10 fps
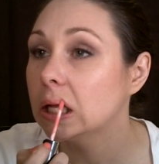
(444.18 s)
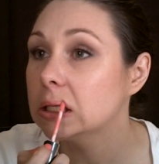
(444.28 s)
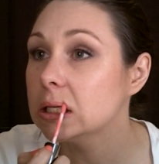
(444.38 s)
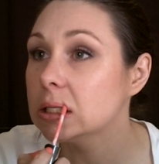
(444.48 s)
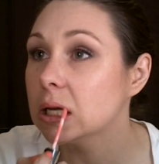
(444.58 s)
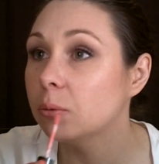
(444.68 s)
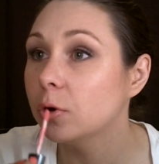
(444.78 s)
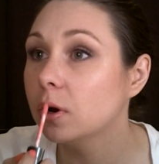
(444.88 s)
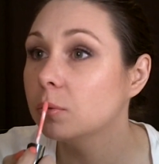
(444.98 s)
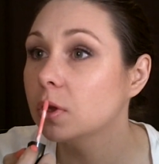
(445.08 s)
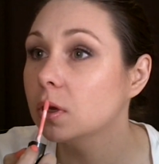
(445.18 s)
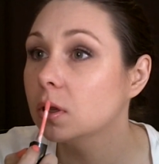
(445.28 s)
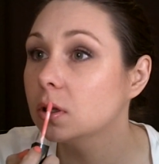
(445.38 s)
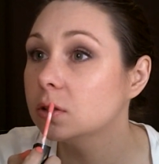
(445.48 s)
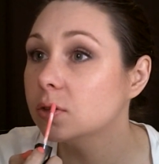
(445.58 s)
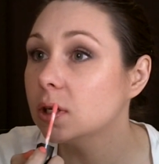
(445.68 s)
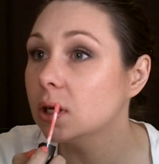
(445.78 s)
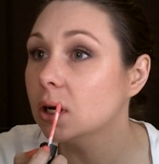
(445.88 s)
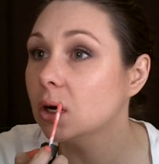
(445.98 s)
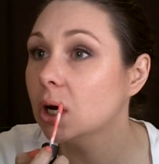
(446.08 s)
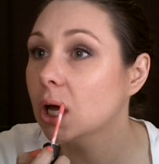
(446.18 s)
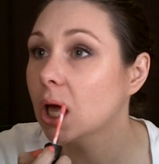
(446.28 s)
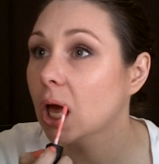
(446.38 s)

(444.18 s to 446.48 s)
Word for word: And since I'm rambling in this video,